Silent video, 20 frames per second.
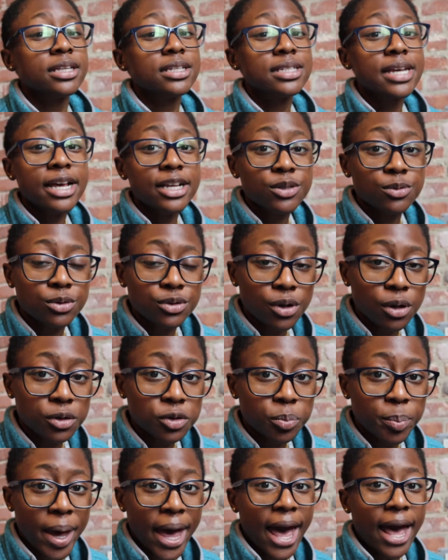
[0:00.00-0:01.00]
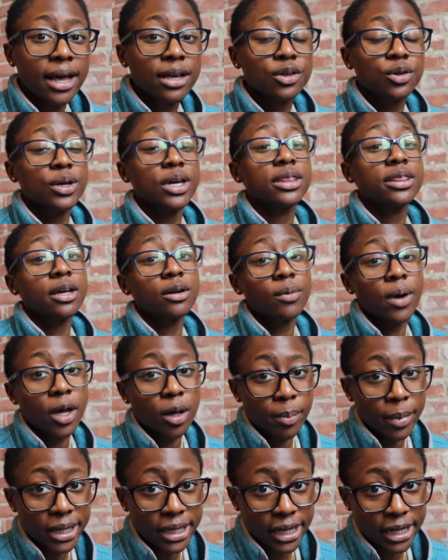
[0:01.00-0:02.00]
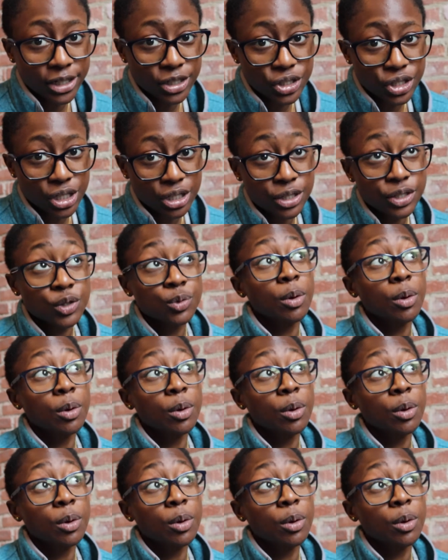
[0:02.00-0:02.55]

the test results back, you get their recommendations,